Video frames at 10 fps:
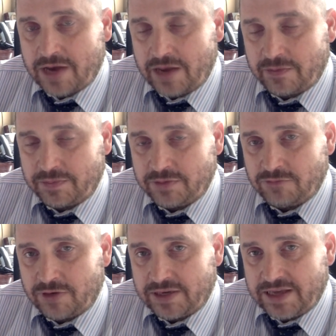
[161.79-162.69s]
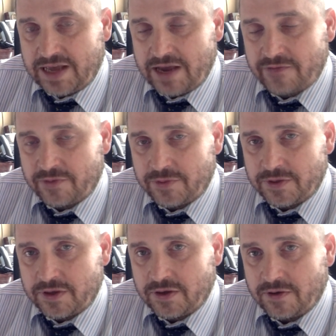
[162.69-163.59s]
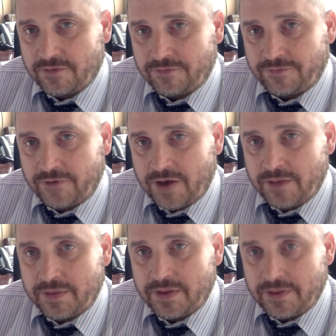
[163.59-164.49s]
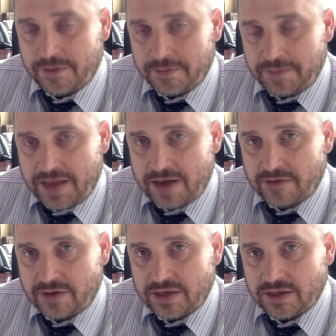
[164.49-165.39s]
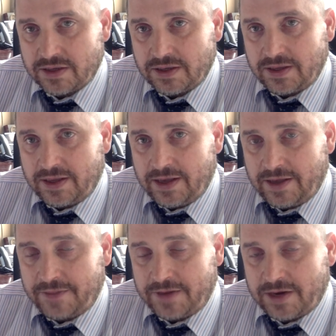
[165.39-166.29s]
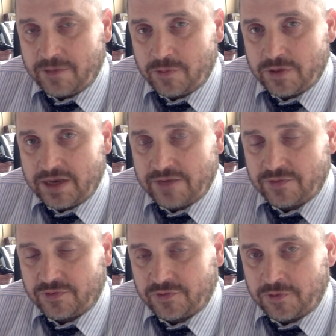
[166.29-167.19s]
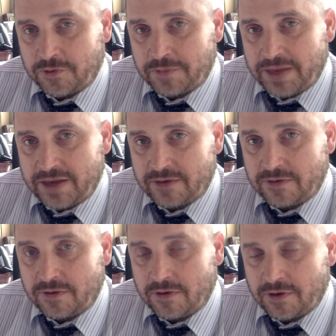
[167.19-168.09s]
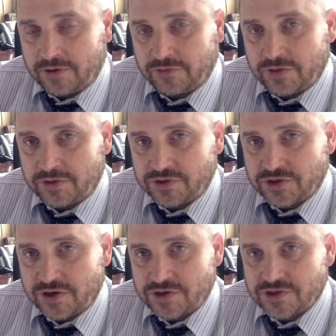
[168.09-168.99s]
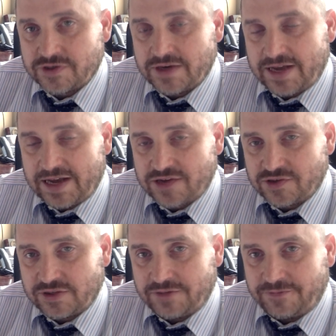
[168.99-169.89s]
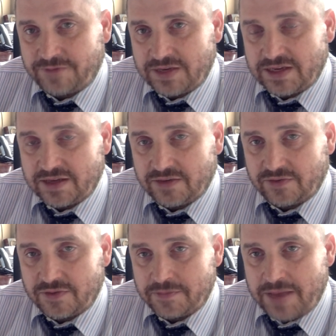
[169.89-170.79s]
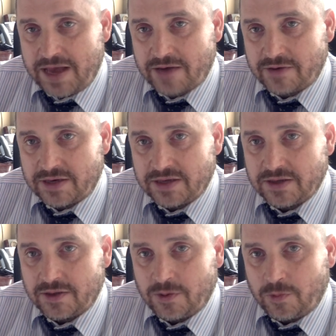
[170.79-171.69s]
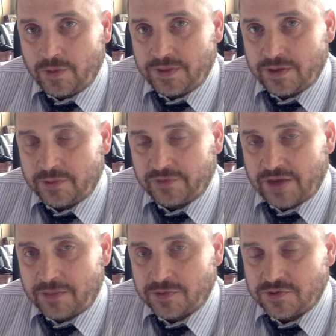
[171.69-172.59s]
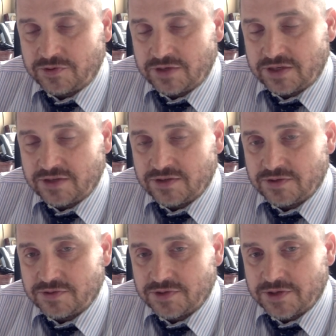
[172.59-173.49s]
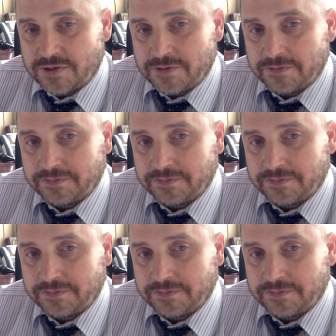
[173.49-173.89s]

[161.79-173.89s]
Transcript: I would be running everything from the battery and that I would have the solar panel on a trickle charger actually feeding into the battery when there was opportunity to do so.